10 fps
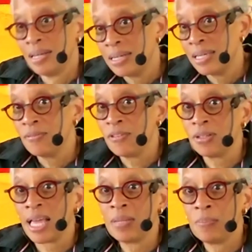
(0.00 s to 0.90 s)
if you're
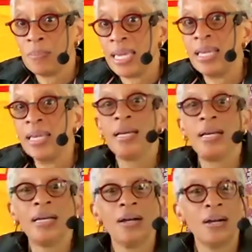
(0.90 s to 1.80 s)
like me,
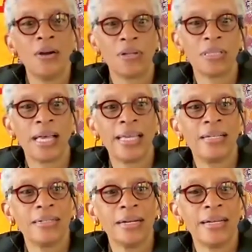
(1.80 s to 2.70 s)
or like
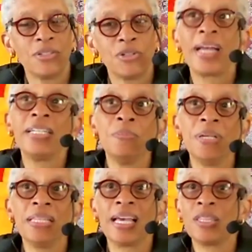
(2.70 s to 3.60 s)
trying to
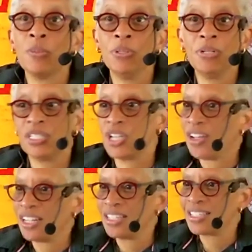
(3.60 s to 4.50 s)
be like the Buddha taught
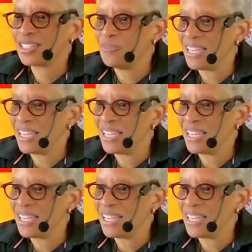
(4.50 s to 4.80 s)
us to